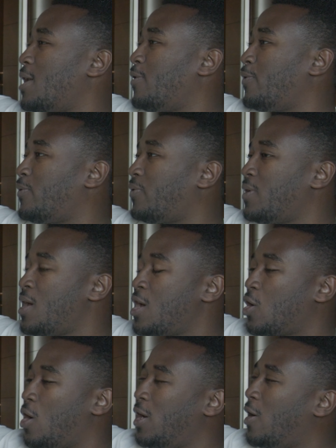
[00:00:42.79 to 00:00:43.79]
kind of
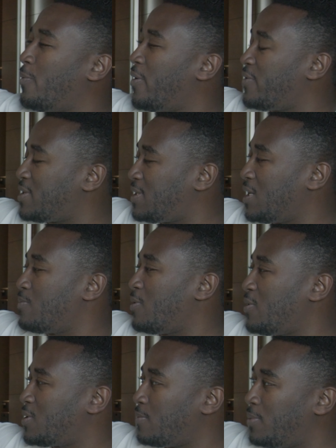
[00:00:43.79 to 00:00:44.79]
got a little bit of a stigma
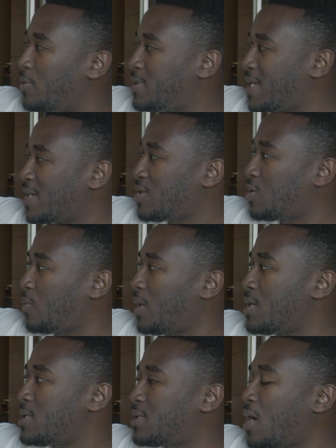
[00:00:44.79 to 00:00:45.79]
and taboo attached to it and